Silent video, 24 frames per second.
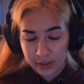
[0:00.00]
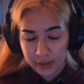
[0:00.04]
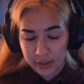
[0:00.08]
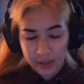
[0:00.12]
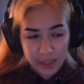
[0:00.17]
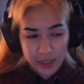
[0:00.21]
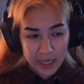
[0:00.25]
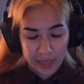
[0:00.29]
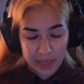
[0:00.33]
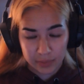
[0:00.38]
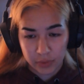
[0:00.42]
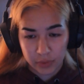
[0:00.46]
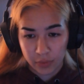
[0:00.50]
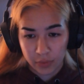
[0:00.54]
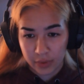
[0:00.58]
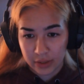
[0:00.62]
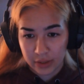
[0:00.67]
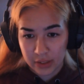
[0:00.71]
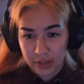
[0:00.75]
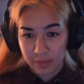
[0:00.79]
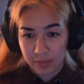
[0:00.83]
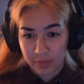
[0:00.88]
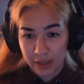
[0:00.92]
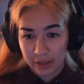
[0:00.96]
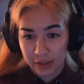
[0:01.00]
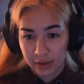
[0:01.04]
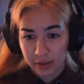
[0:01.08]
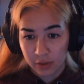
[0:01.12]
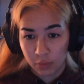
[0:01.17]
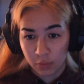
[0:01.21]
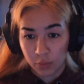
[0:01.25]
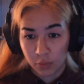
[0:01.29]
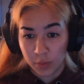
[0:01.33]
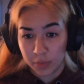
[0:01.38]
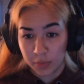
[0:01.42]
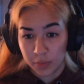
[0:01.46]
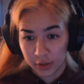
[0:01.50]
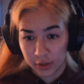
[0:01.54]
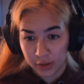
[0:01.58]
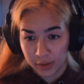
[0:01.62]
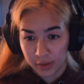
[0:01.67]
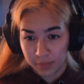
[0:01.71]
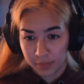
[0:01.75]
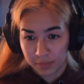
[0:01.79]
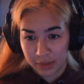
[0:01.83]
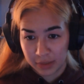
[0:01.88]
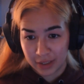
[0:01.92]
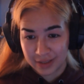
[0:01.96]
I'm going to make WUBRG
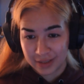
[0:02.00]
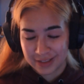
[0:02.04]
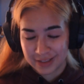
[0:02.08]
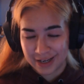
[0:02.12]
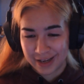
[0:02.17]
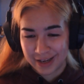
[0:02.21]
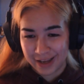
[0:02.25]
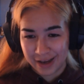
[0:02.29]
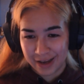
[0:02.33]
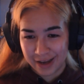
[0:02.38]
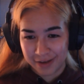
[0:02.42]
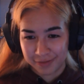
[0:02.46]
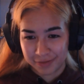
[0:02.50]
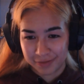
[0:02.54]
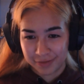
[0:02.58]
because I have